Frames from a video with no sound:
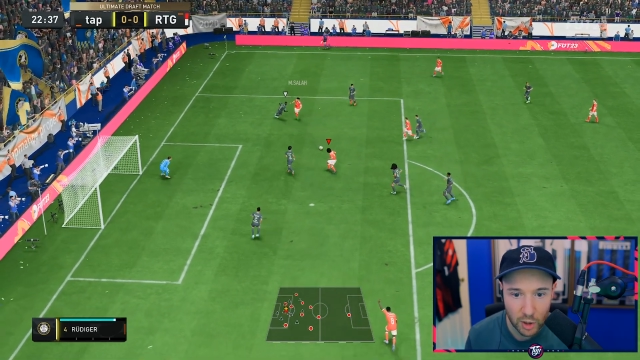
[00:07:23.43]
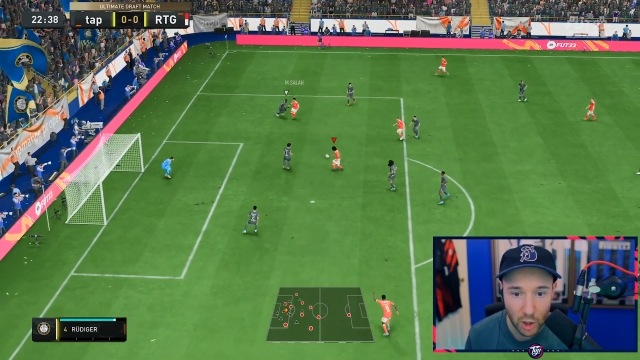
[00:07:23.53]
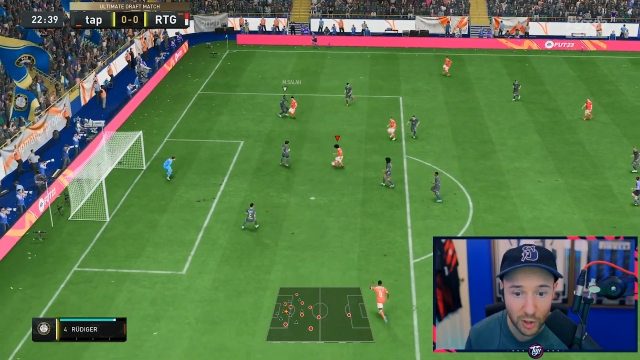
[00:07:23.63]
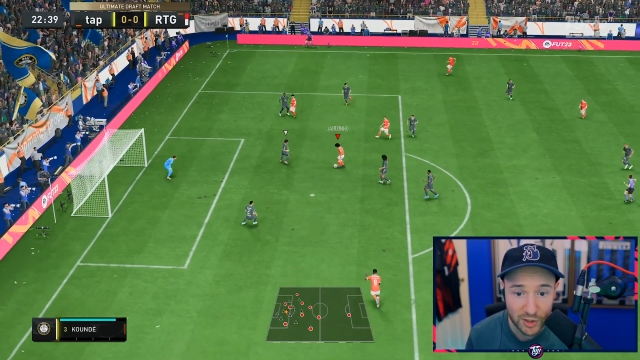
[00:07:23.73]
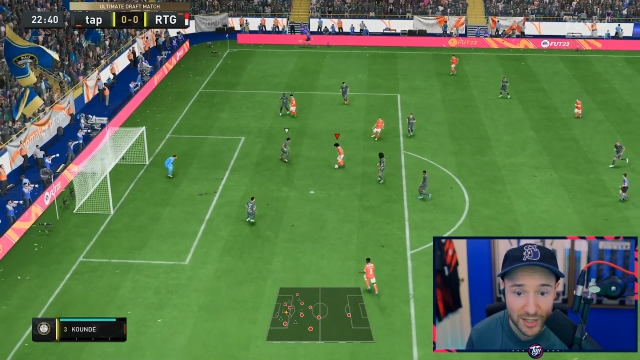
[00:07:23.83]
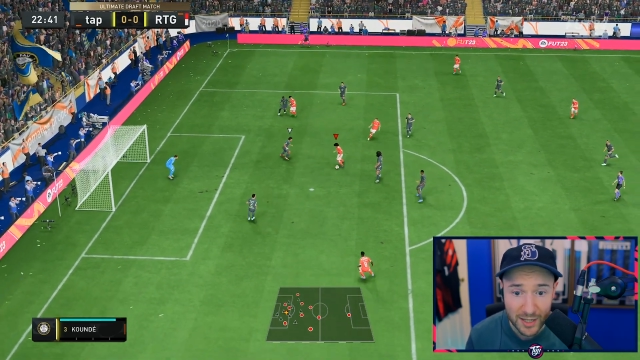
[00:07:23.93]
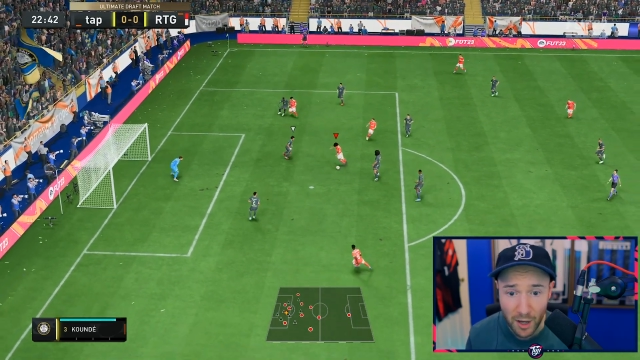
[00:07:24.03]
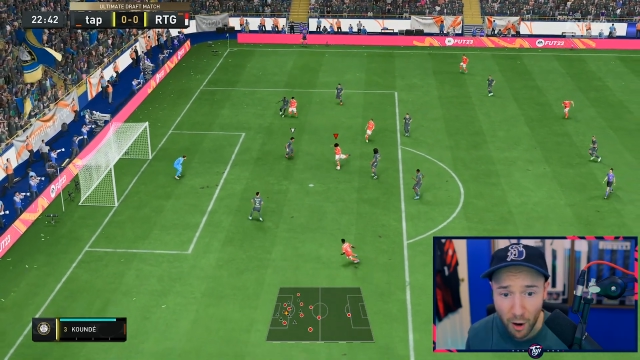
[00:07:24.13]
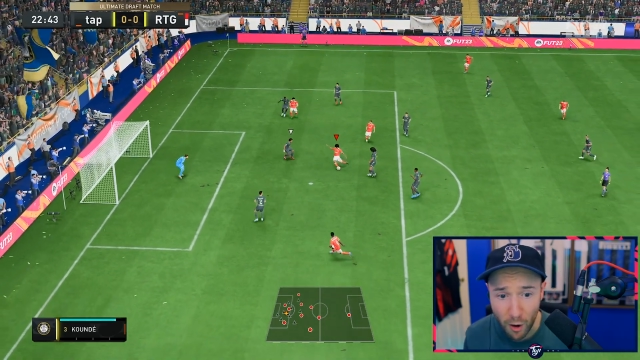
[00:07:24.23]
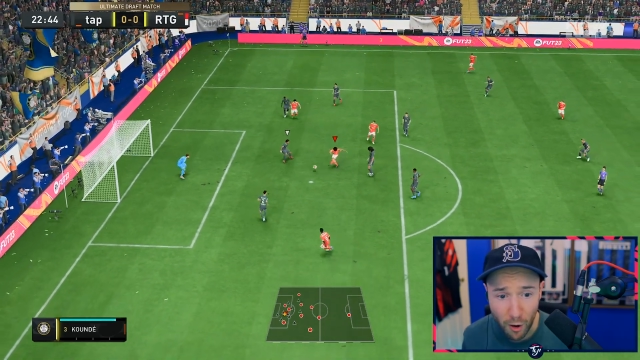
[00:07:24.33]

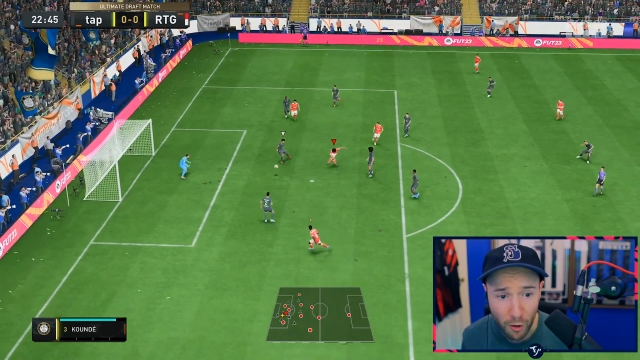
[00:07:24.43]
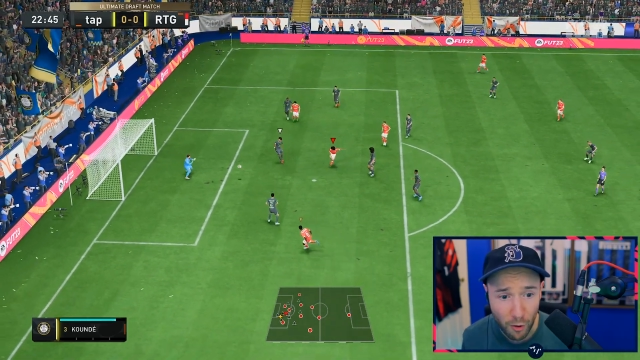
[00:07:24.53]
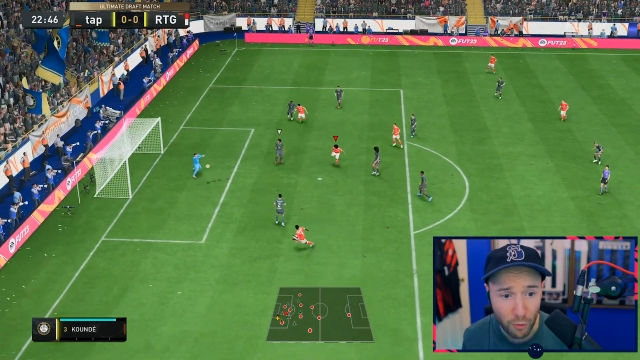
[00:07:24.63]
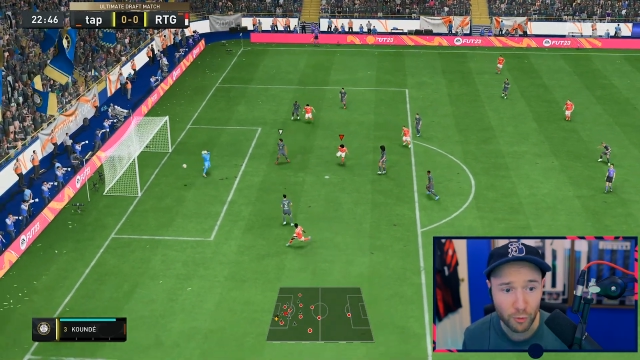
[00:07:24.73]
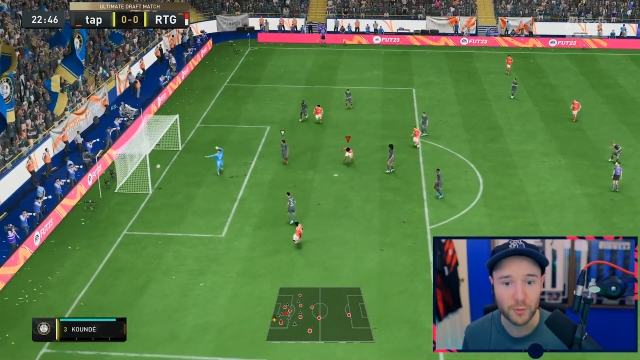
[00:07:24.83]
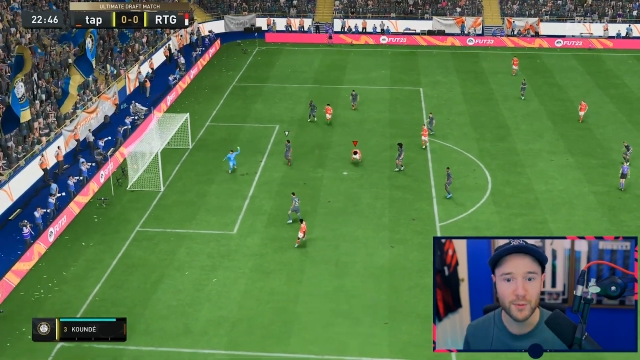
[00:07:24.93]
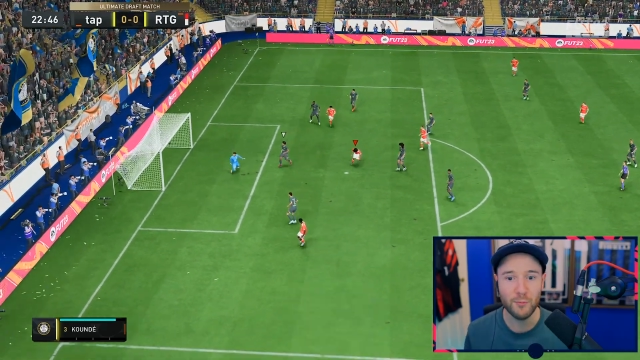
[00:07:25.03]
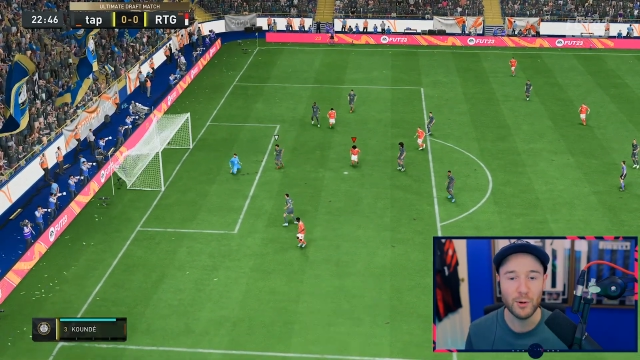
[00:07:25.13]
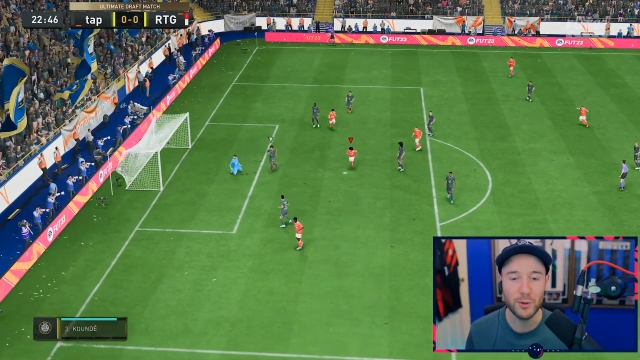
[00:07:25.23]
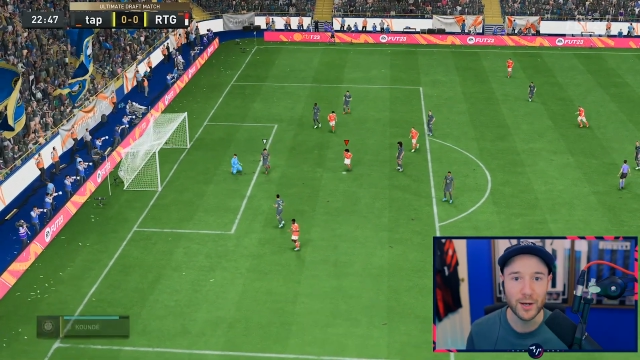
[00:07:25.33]
Jairzinho!
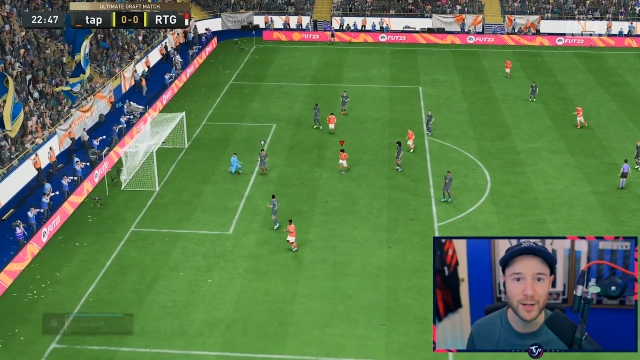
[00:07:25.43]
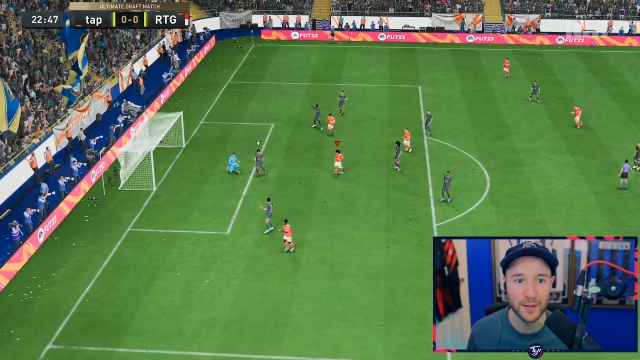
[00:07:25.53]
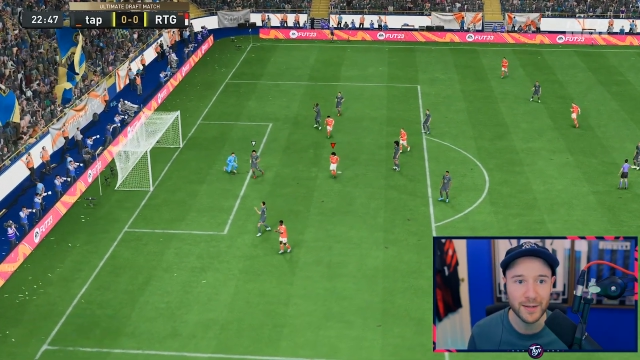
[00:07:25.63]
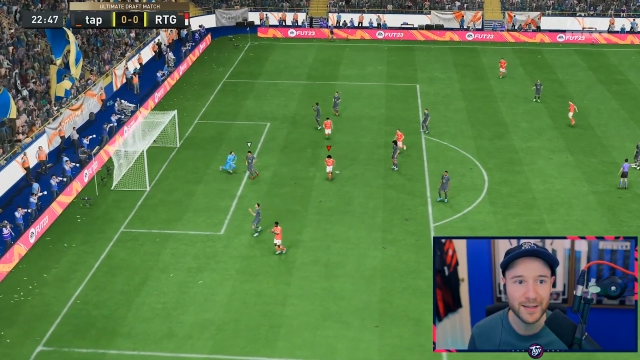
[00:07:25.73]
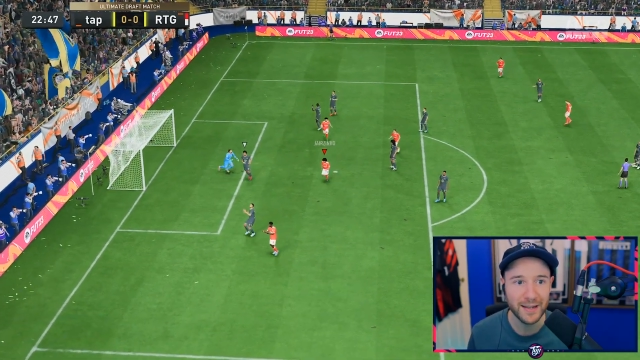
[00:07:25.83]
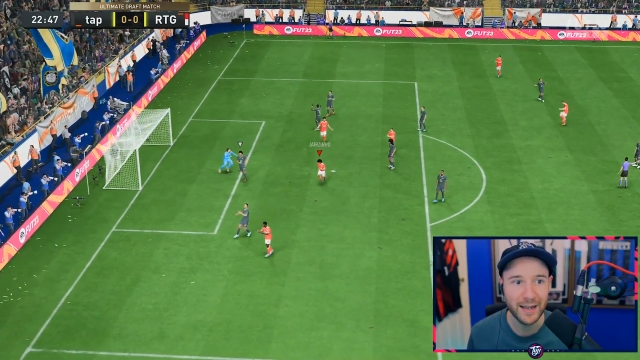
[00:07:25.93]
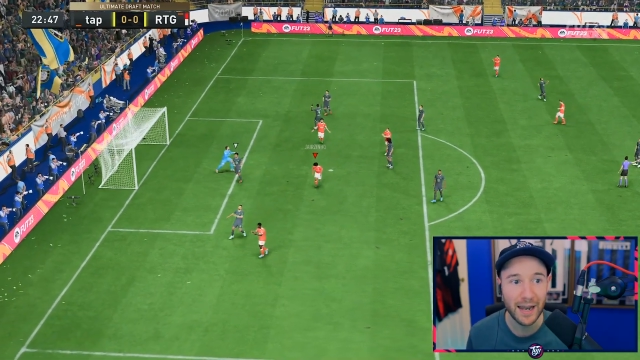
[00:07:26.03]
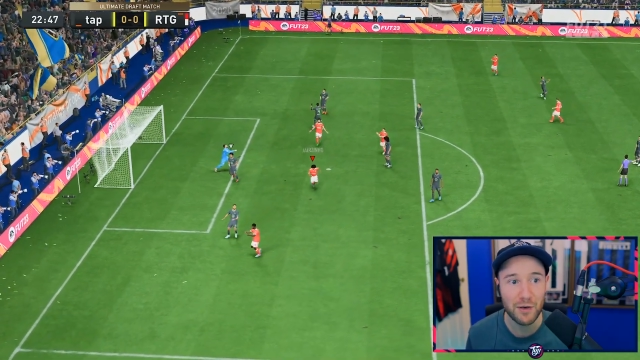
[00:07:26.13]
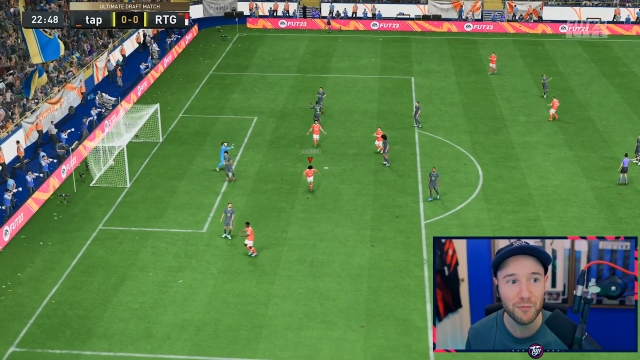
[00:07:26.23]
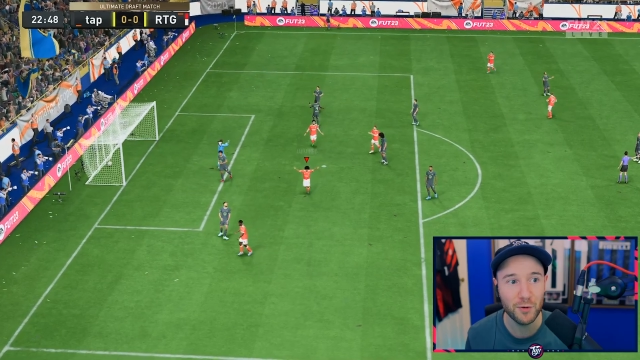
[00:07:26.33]
Well done.
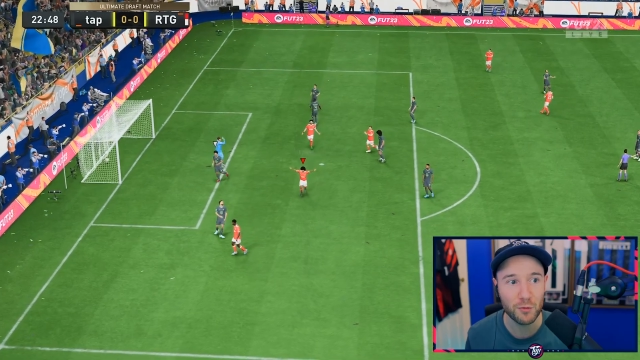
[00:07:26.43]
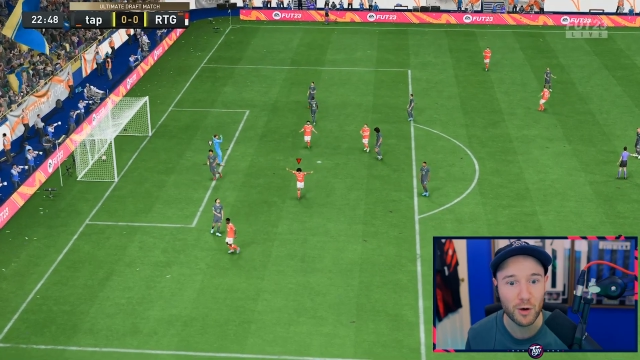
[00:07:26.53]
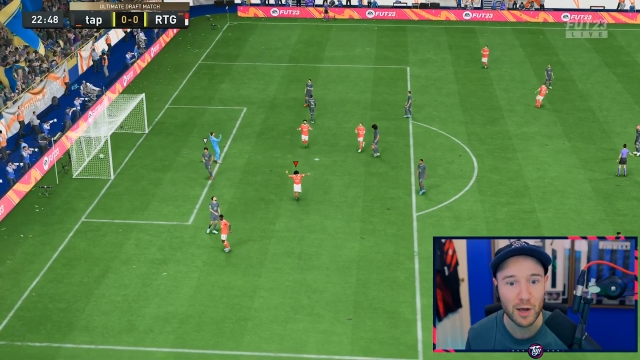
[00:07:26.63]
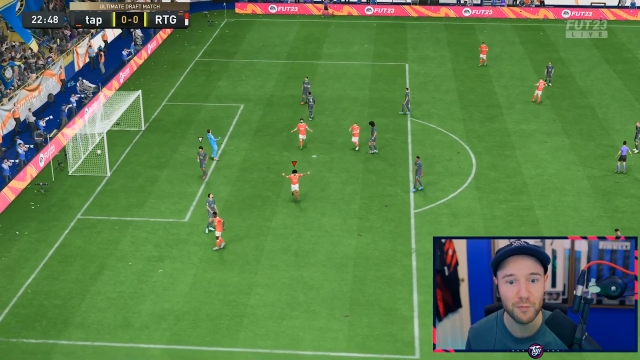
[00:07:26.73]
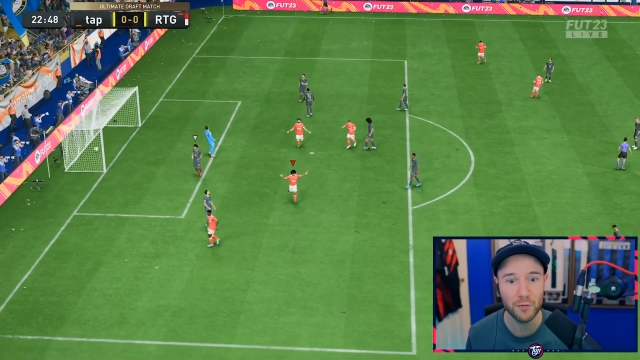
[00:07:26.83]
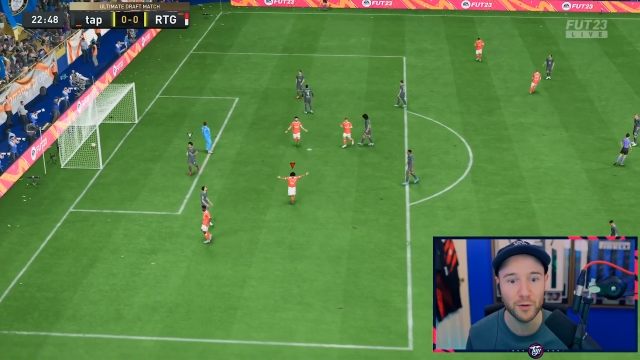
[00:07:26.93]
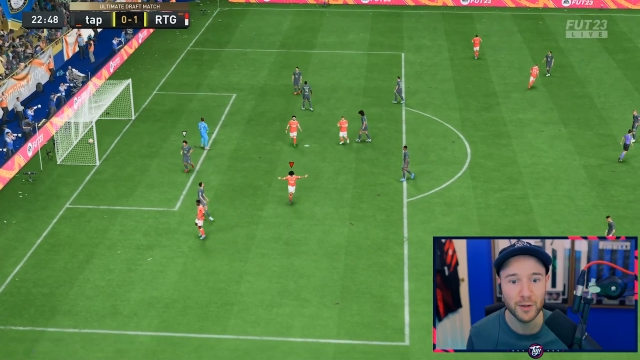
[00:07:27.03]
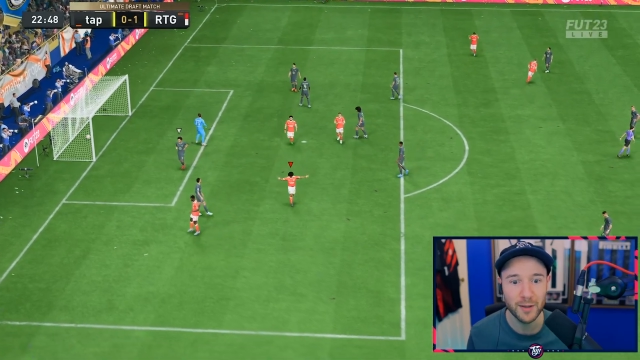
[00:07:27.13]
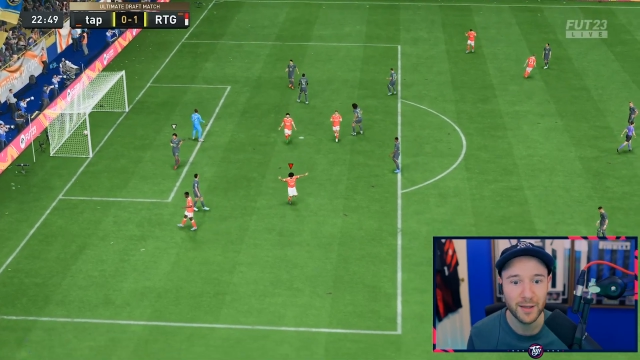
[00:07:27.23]
Left foot, right foot.